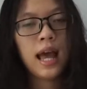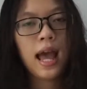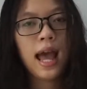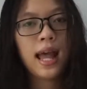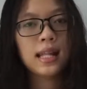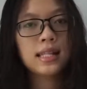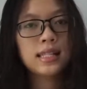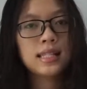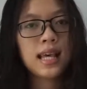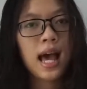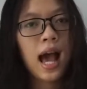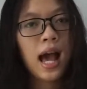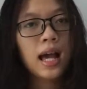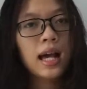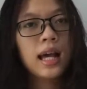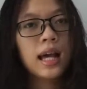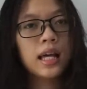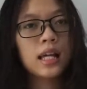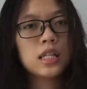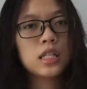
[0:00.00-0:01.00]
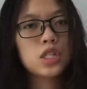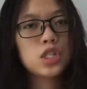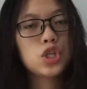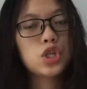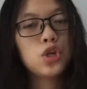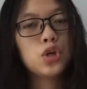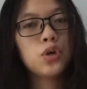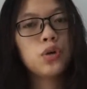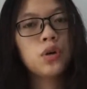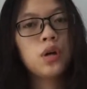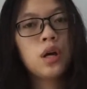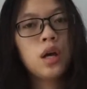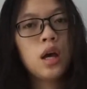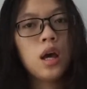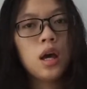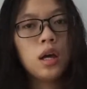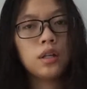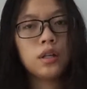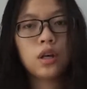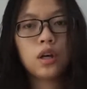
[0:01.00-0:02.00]
and targeted to
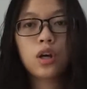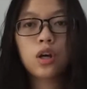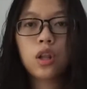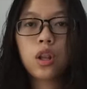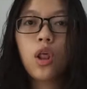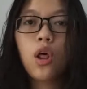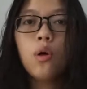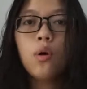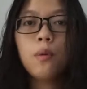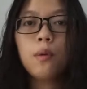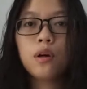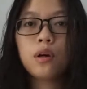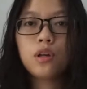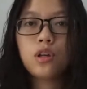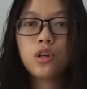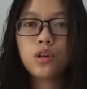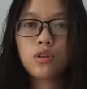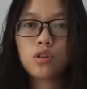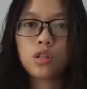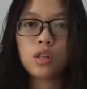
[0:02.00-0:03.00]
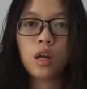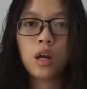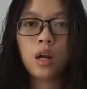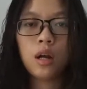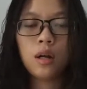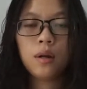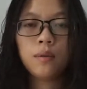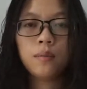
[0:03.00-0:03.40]
the global user.